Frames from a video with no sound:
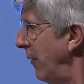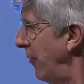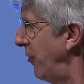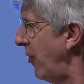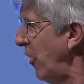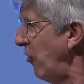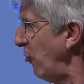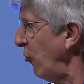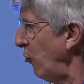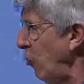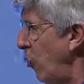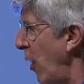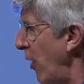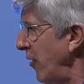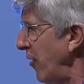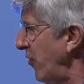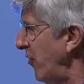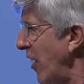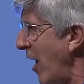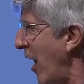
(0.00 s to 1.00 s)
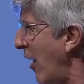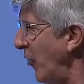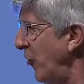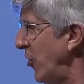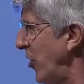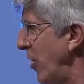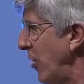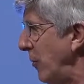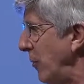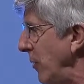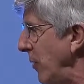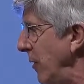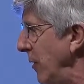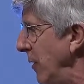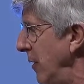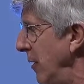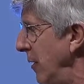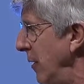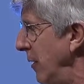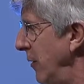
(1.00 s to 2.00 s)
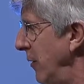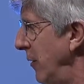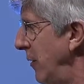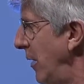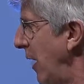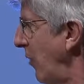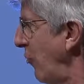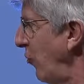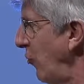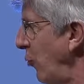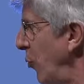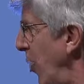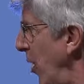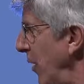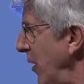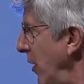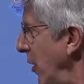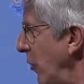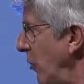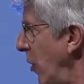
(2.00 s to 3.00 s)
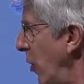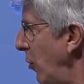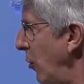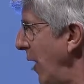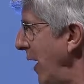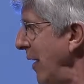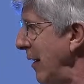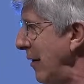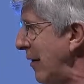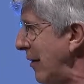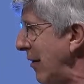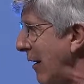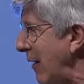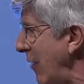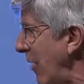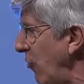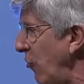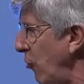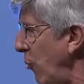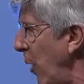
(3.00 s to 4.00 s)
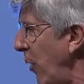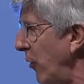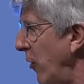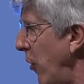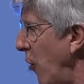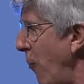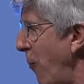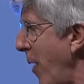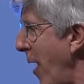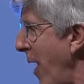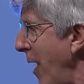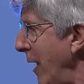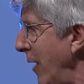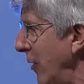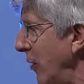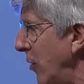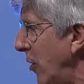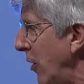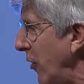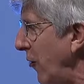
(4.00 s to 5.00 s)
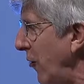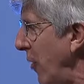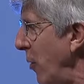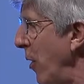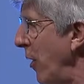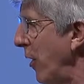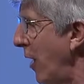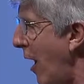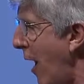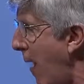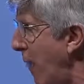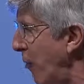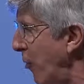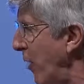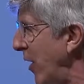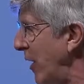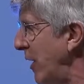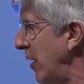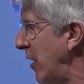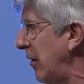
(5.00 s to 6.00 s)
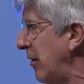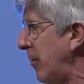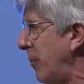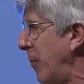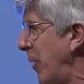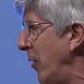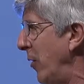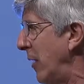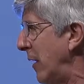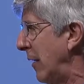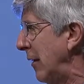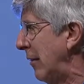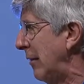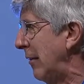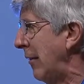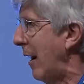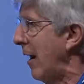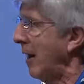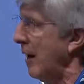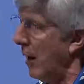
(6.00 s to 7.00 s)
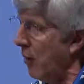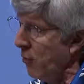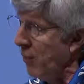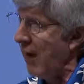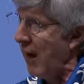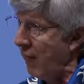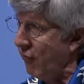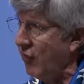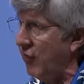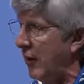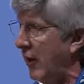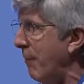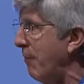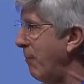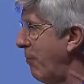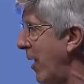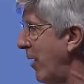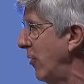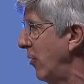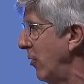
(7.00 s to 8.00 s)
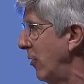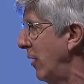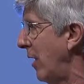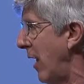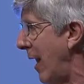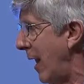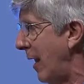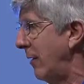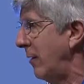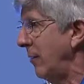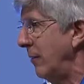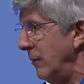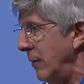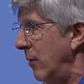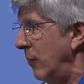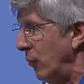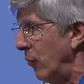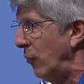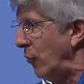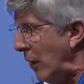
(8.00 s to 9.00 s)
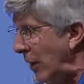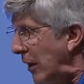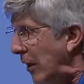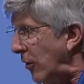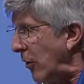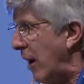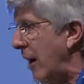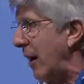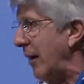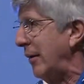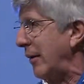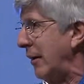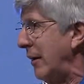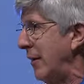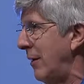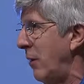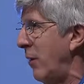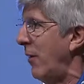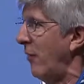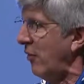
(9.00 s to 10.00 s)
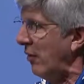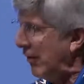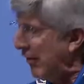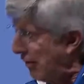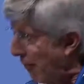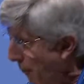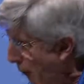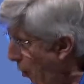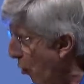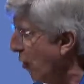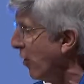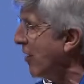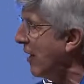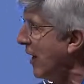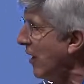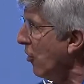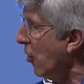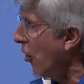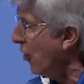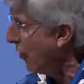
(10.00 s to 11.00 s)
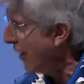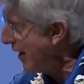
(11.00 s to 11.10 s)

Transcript: They just want the dial tone. They just want low latency. They just want low packet loss. They want operating experience, and now we have to get better at realizing that we have to subordinate our